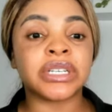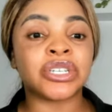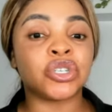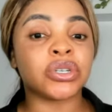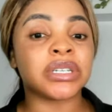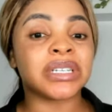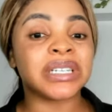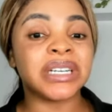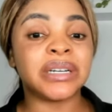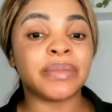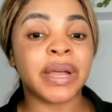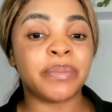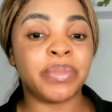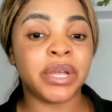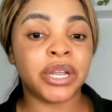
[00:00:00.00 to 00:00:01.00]
it's just seeing
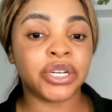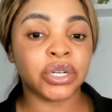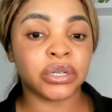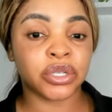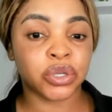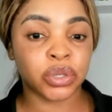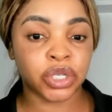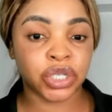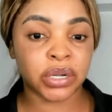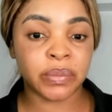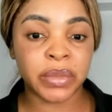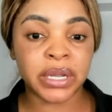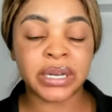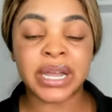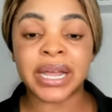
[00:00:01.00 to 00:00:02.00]
my picture on social
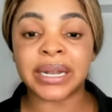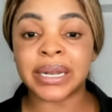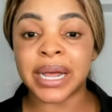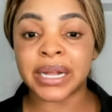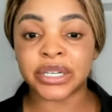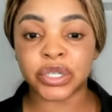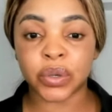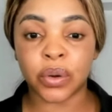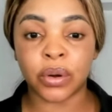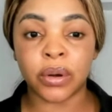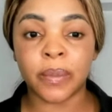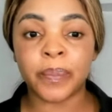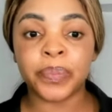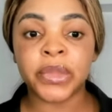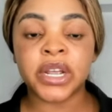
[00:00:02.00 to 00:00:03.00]
media, and that's
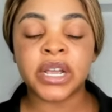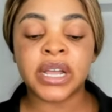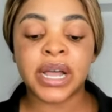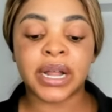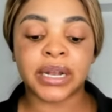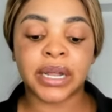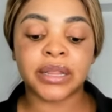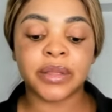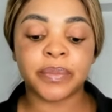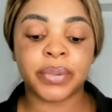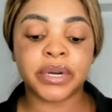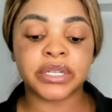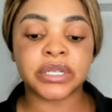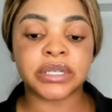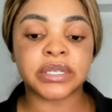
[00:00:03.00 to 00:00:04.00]
all. Another
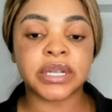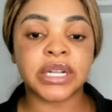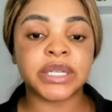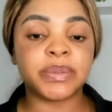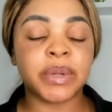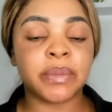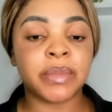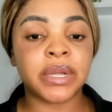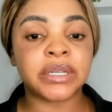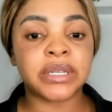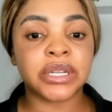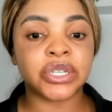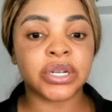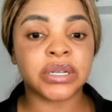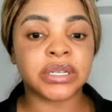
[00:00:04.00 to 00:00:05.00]
person sent me a
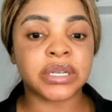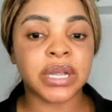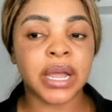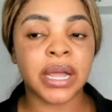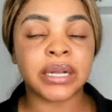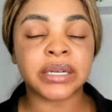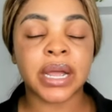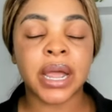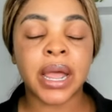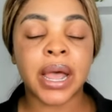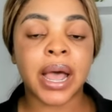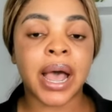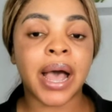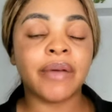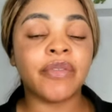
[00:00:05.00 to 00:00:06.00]
message and said,
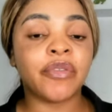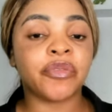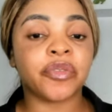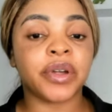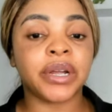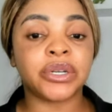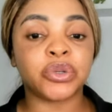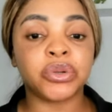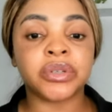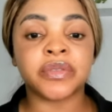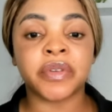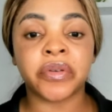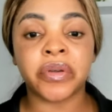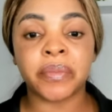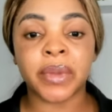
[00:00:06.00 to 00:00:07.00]
I have a friend who is
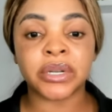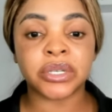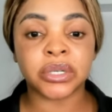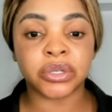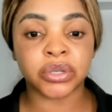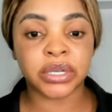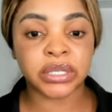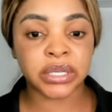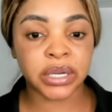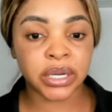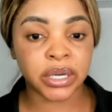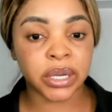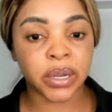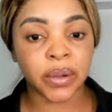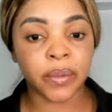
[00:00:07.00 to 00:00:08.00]
very much interested
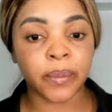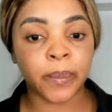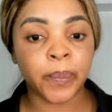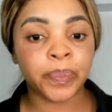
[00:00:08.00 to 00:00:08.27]
in you.